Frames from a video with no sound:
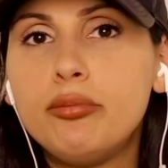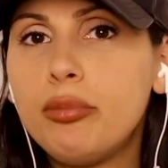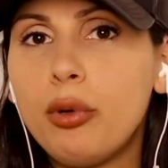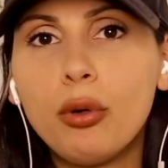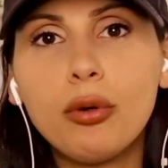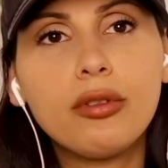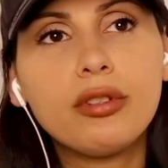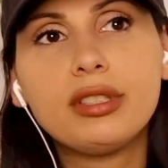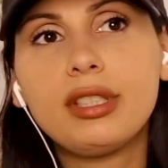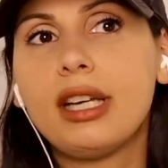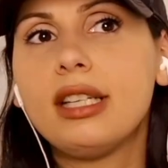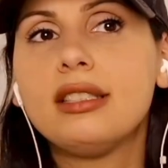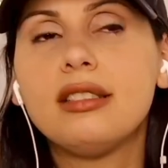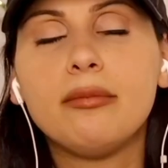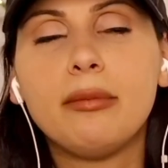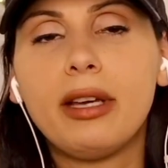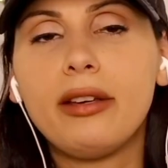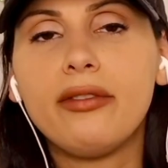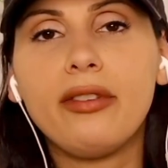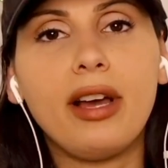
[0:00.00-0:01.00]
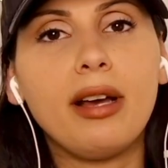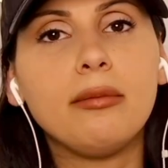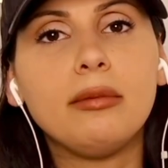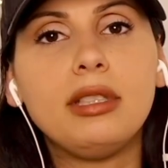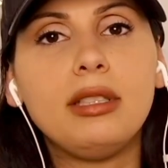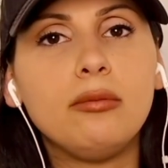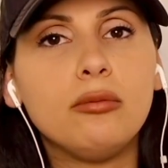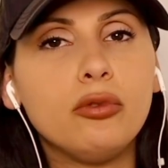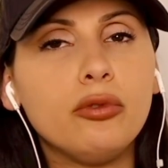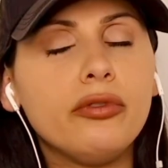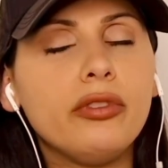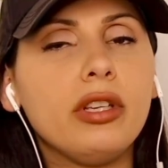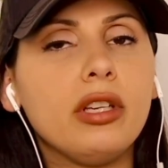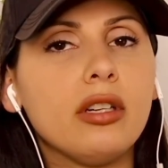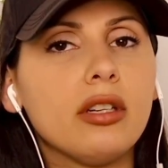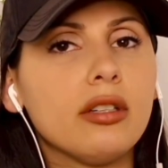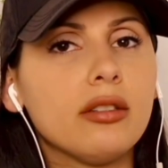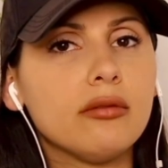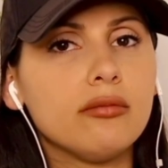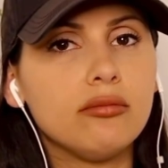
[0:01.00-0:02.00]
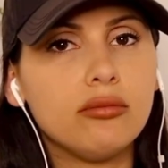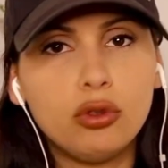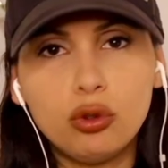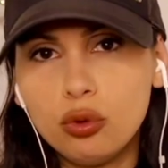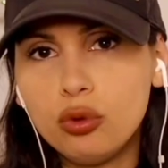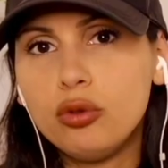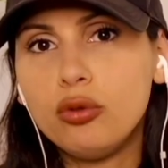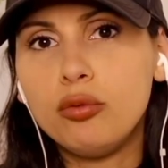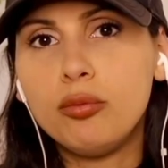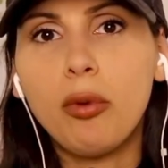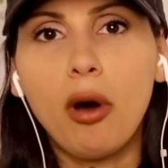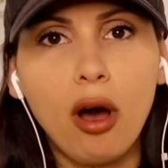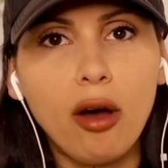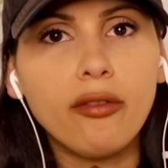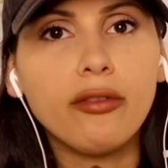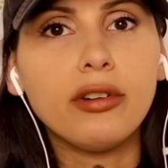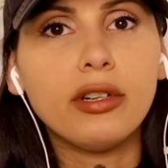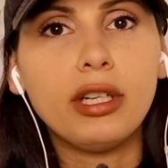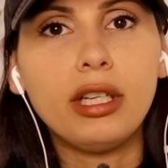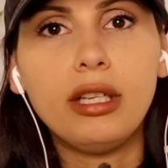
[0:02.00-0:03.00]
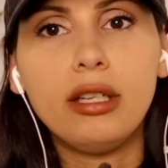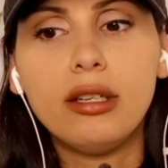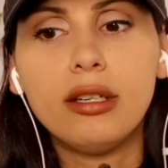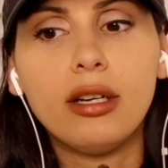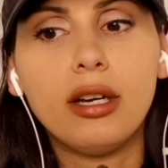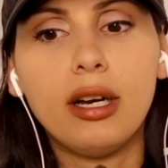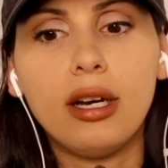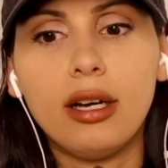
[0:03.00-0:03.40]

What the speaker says: Both sides of my family moved here due to poverty,